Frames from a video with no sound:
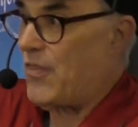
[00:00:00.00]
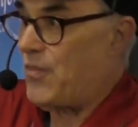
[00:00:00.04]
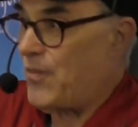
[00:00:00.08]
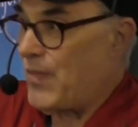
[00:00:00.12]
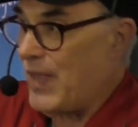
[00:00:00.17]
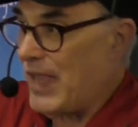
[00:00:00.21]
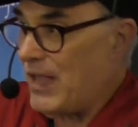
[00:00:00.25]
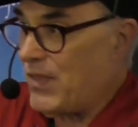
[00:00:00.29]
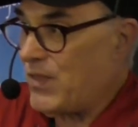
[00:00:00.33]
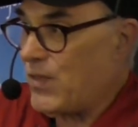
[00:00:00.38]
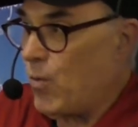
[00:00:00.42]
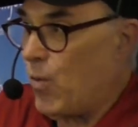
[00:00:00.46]
I
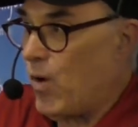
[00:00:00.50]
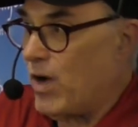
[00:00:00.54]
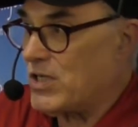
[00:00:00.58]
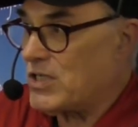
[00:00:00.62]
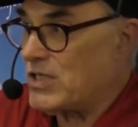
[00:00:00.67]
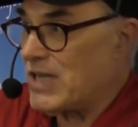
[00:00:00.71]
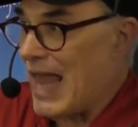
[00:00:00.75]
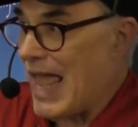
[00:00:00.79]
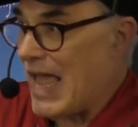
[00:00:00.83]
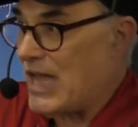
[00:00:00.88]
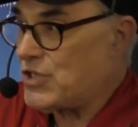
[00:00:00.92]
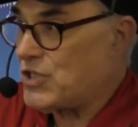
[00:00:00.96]
think the
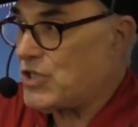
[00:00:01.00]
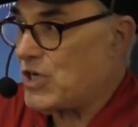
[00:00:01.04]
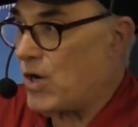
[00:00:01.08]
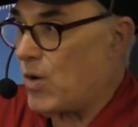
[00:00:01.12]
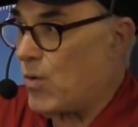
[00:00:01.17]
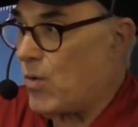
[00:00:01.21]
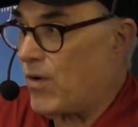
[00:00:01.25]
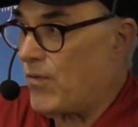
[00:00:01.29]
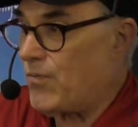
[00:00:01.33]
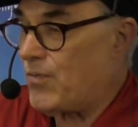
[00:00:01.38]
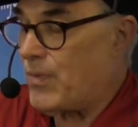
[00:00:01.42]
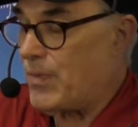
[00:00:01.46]
ones last
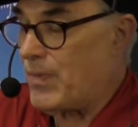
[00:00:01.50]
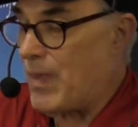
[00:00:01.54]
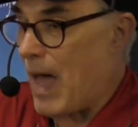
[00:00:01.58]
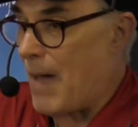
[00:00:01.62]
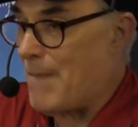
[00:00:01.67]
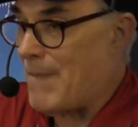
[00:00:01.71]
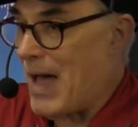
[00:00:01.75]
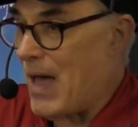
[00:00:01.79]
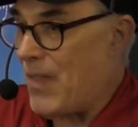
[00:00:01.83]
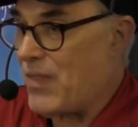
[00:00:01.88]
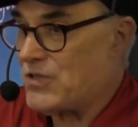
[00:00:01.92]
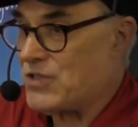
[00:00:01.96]
year were
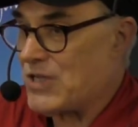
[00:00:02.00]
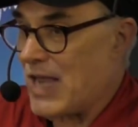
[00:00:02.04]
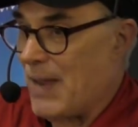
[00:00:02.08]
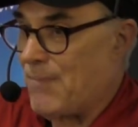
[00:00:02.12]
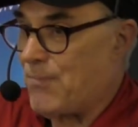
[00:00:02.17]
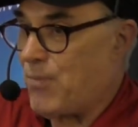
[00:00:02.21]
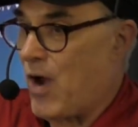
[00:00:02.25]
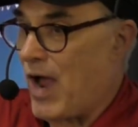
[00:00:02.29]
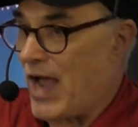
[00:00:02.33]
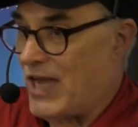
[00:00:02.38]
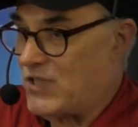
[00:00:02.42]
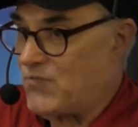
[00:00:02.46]
about the
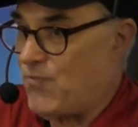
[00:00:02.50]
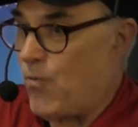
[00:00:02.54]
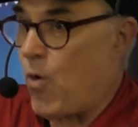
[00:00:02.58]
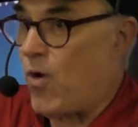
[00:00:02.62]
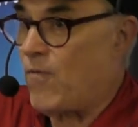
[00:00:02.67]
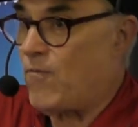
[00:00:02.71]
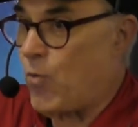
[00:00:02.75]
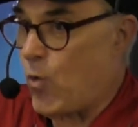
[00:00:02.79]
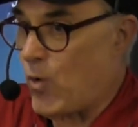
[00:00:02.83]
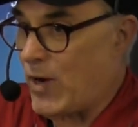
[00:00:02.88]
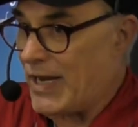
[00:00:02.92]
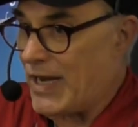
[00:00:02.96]
same price,
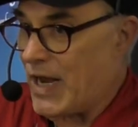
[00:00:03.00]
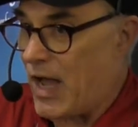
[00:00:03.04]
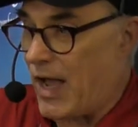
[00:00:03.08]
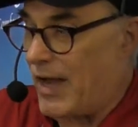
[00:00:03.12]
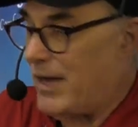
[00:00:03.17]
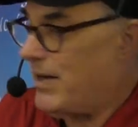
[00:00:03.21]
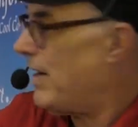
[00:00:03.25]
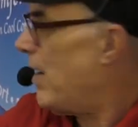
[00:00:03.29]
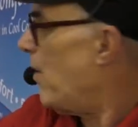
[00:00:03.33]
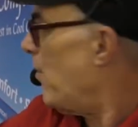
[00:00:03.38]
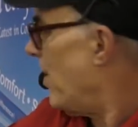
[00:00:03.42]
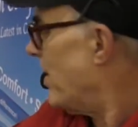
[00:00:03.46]

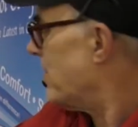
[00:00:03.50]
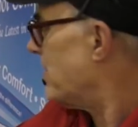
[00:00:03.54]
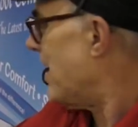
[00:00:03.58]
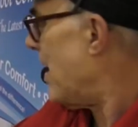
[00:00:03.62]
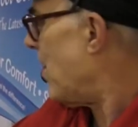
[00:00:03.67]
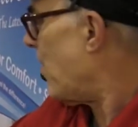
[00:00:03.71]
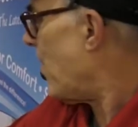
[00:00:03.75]
$449. Yeah, wasn't